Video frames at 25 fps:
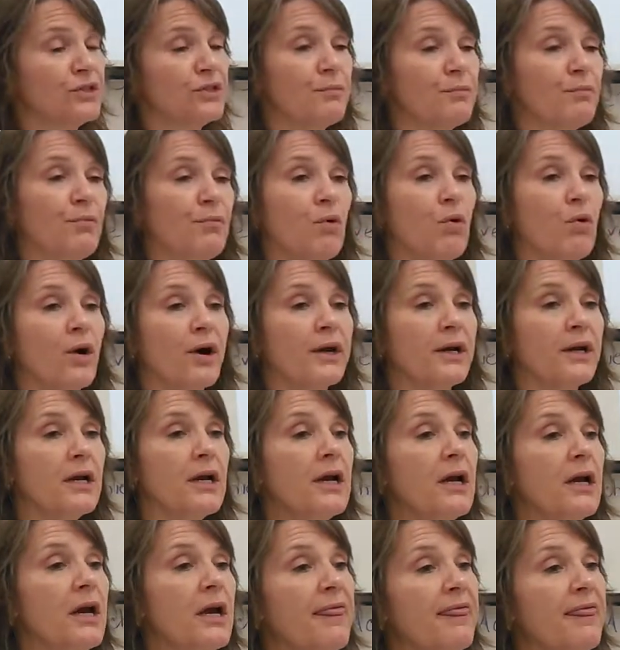
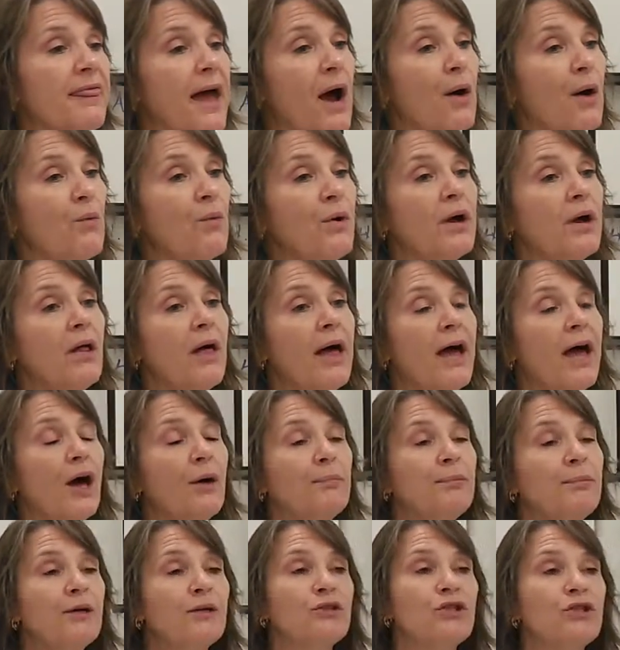support that will
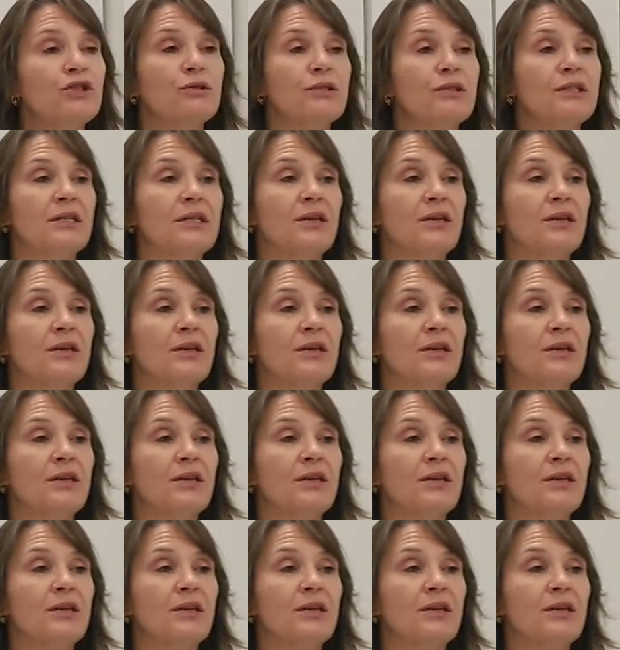help you to